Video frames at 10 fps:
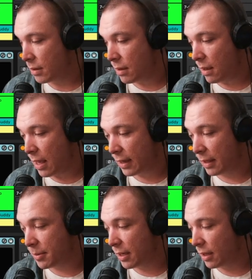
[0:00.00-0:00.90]
I
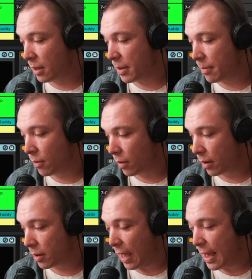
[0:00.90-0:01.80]
clipped it a little bit
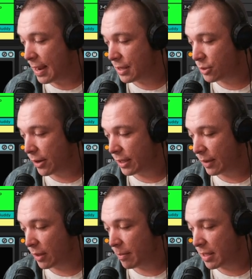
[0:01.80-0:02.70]
more. I didn't do
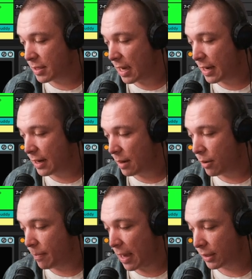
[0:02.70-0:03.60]
anything with the mid side here. I
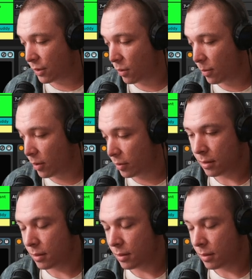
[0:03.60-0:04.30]
put it back to normal.